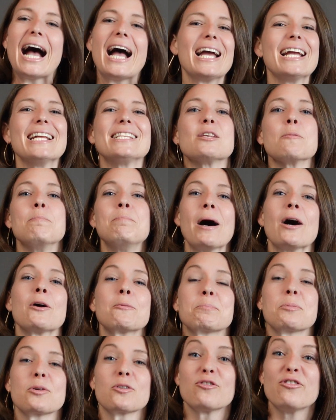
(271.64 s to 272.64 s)
it's
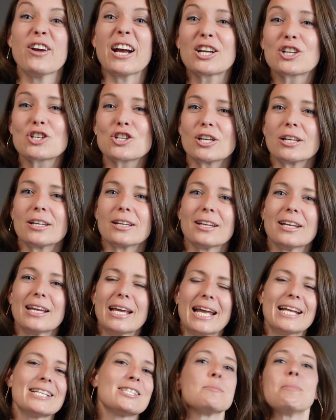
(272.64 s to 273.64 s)
about perfection.
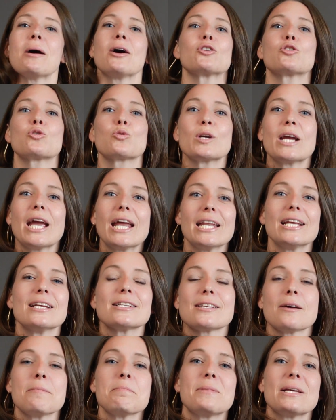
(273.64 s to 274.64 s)
It's about creating
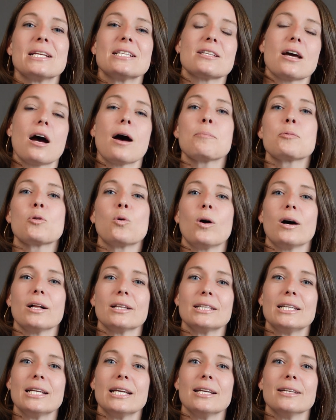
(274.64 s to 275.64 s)
something top
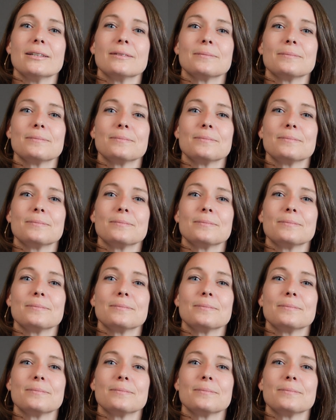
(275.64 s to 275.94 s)
quality.